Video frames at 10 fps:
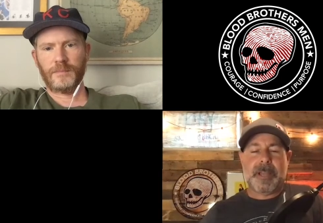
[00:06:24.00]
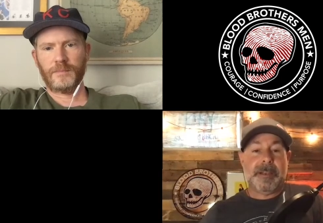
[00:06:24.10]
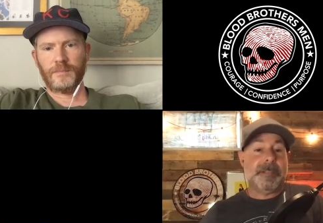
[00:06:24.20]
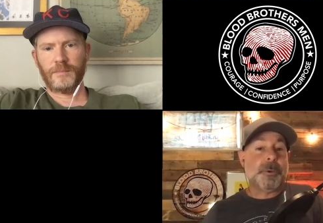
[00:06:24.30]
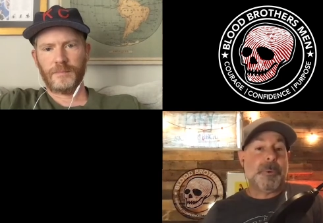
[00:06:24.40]

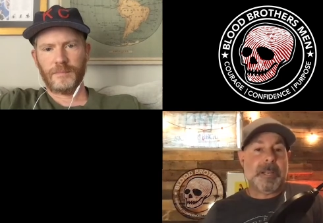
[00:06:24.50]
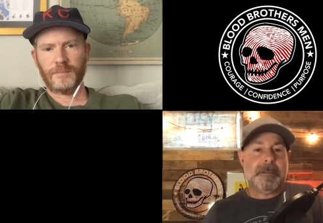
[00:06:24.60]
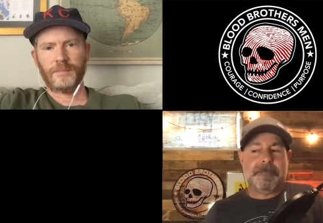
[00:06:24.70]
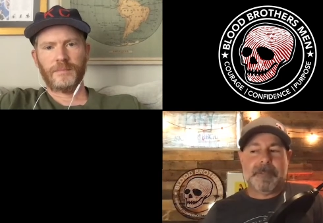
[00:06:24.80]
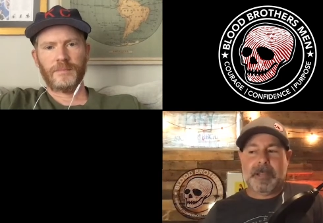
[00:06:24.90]
Speaker 1: and
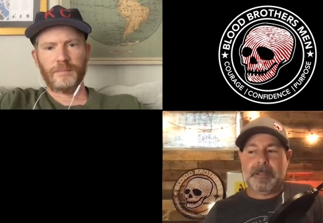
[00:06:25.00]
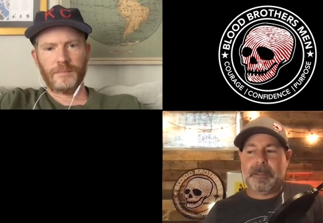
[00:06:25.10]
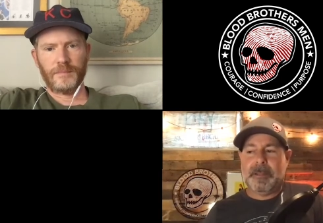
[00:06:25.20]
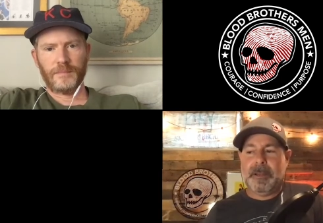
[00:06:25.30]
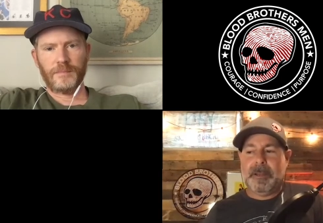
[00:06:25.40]
integrating
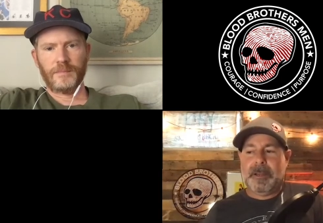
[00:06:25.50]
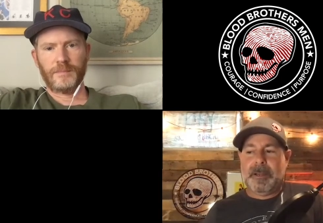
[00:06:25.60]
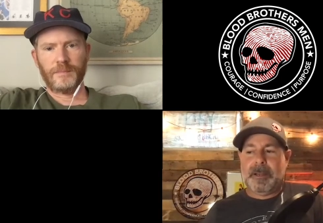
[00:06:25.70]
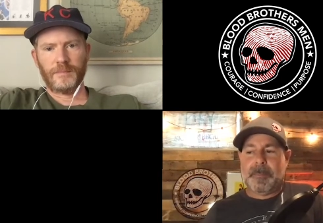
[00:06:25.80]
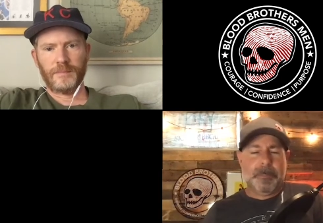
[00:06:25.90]
faith.
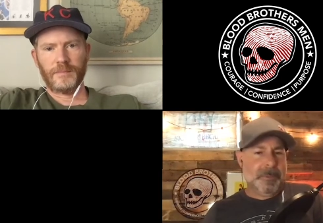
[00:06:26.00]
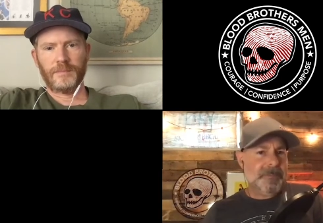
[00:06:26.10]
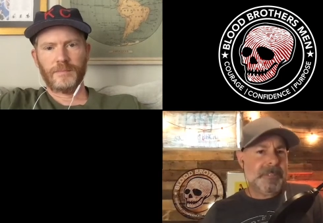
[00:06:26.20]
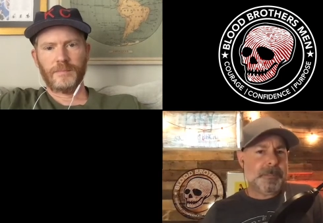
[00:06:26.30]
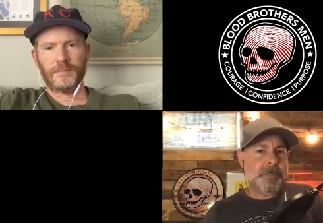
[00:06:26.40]
Um, I
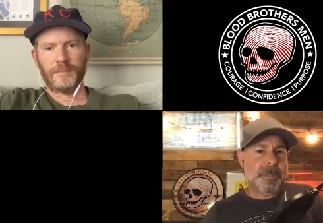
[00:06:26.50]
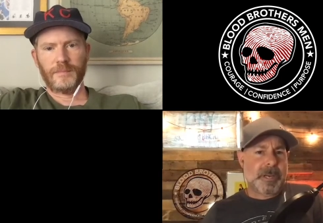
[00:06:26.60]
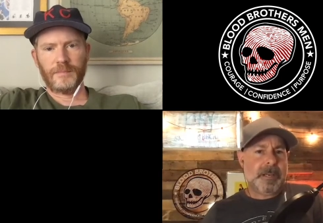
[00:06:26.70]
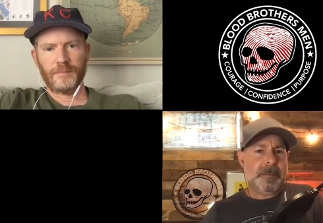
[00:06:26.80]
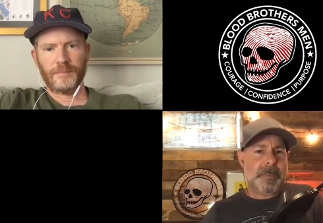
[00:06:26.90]
believe it's put
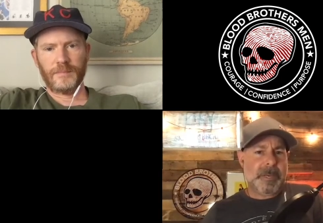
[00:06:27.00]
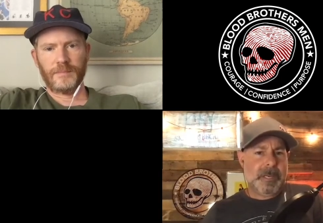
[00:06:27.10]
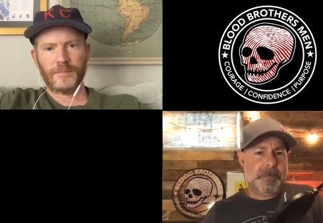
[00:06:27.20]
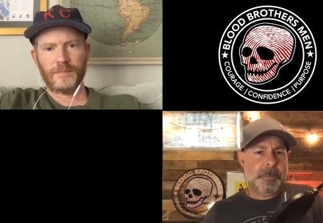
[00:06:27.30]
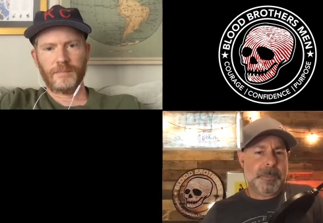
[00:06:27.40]
on by
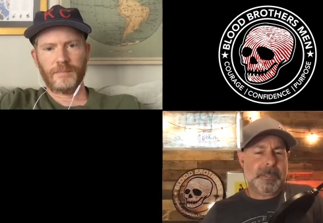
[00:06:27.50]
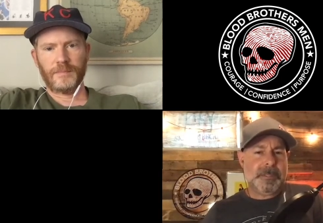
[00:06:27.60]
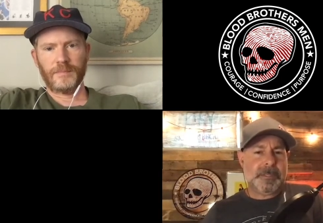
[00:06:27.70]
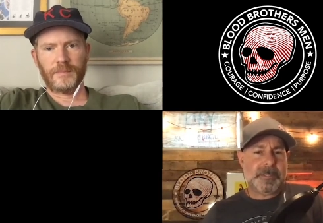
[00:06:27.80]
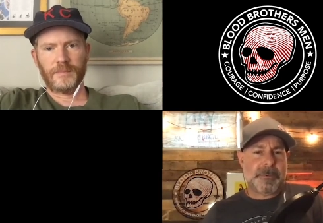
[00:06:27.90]
Humble
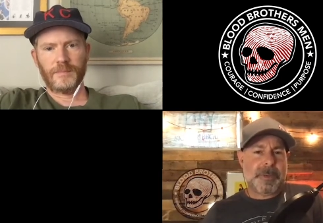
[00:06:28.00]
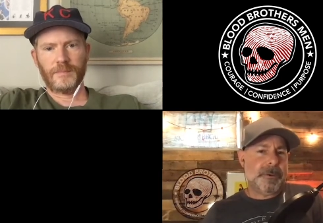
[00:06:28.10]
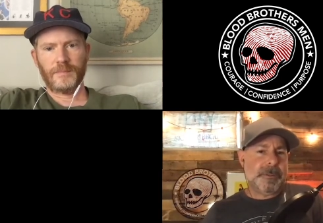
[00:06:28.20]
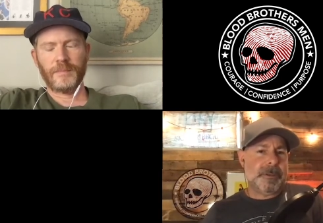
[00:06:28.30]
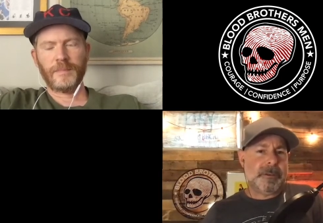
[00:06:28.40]
Beast. Is that right?
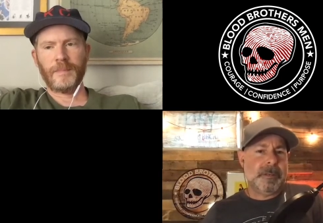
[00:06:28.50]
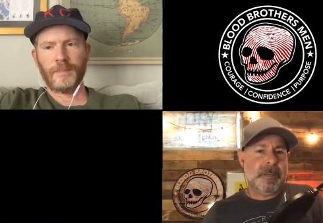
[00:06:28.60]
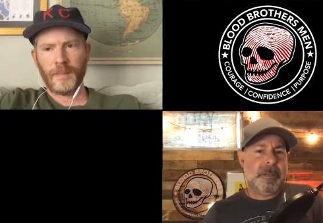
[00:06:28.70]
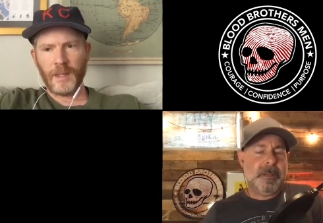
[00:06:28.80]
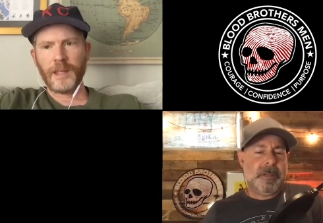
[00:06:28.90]
Or the
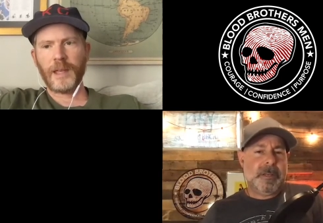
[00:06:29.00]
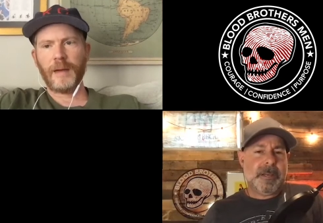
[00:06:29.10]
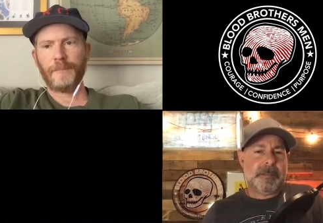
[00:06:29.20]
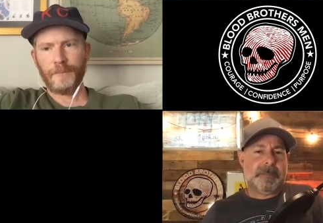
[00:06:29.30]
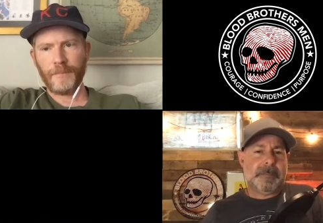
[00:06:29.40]

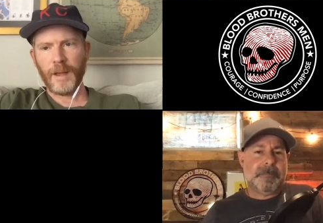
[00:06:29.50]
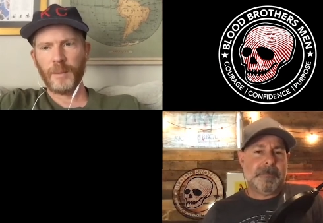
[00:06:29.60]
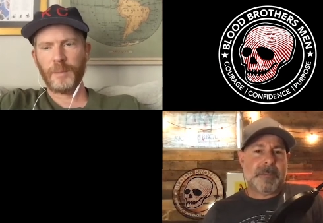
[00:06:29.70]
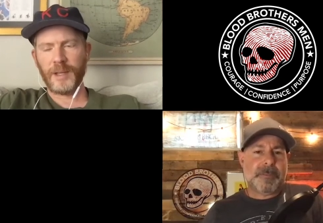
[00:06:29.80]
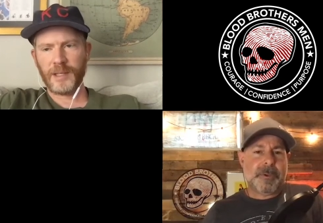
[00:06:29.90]
yeah, um,
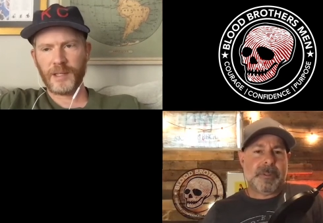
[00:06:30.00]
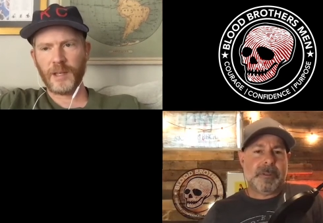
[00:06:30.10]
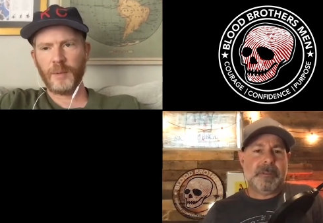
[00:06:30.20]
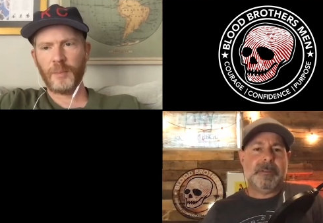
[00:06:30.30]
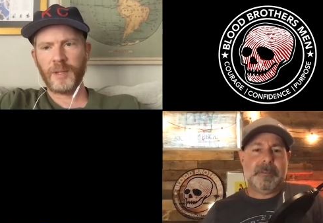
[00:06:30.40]
Humble
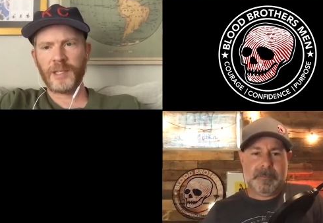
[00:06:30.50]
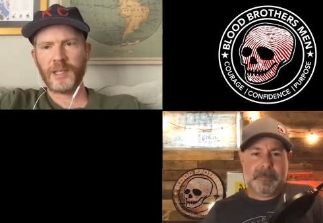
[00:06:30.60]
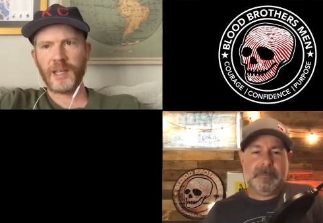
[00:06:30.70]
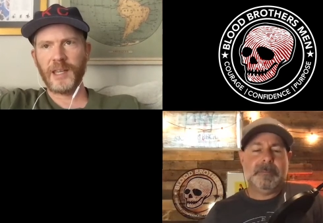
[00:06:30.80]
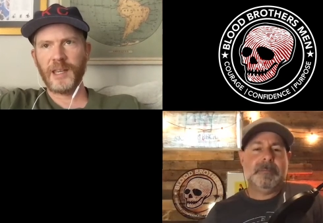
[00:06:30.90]
Speaker 2: Beast, Humble
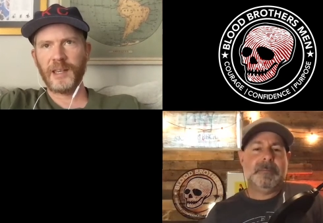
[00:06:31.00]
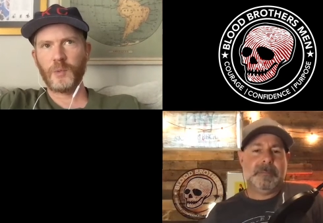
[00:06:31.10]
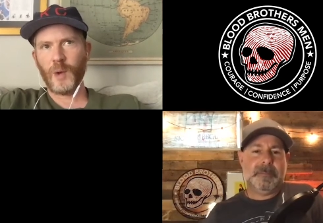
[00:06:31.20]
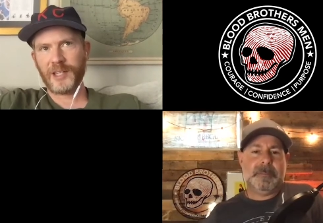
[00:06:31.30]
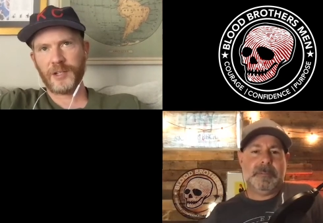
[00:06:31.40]
Beast,
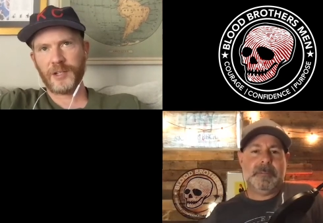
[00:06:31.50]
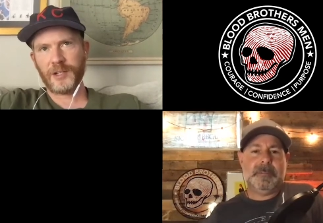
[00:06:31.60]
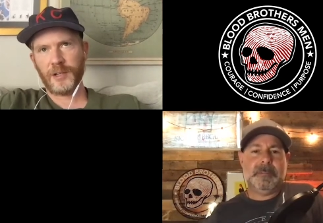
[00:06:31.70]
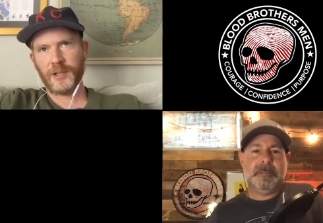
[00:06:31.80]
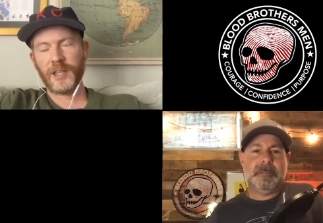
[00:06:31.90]
and
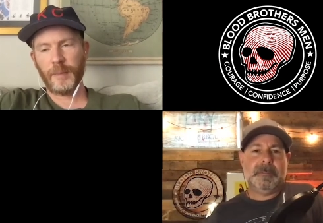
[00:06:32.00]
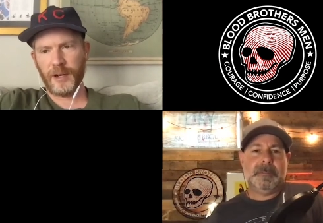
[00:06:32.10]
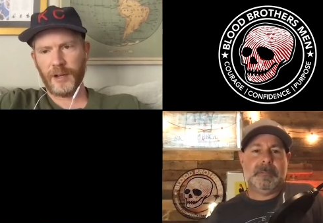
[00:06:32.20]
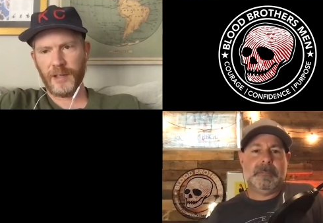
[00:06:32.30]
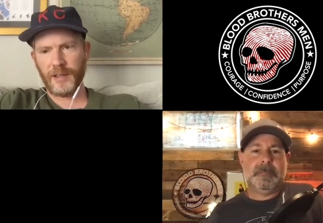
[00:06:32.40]
Western
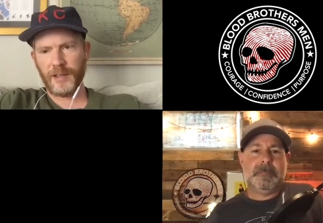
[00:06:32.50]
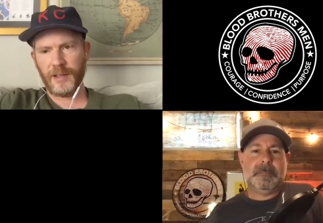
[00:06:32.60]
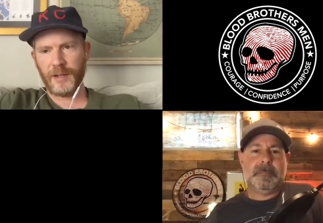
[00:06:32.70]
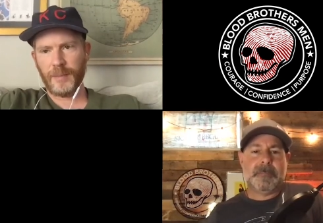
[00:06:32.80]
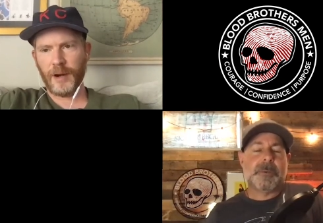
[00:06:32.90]
Seminary
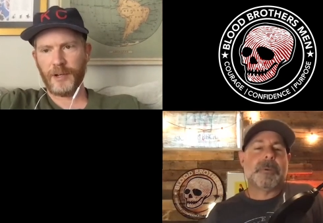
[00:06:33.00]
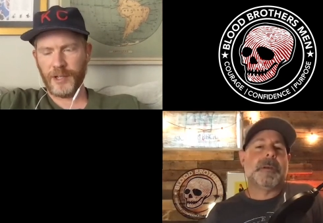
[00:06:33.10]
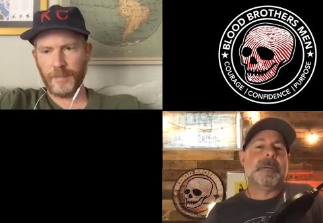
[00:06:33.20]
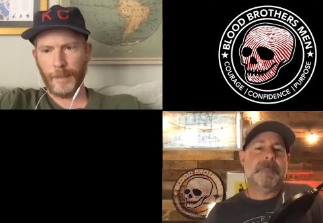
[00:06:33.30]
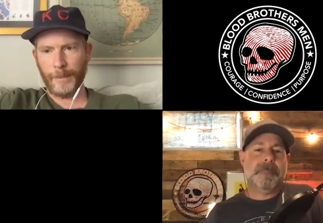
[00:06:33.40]
in
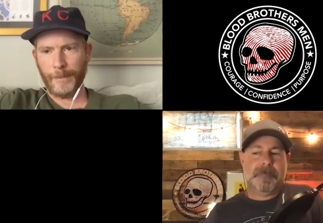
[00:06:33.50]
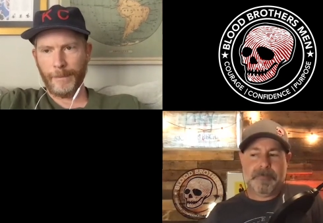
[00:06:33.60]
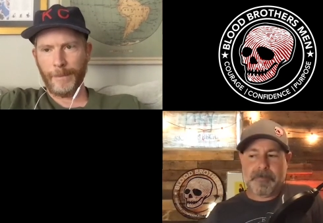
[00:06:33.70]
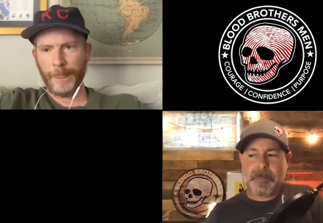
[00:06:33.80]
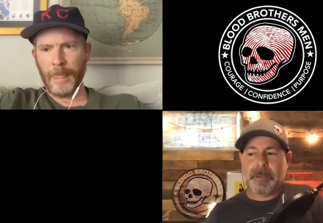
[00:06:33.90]
partnership.
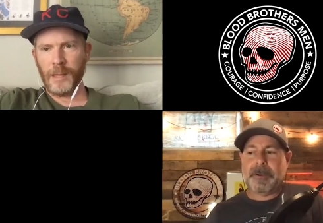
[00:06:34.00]
Okay. All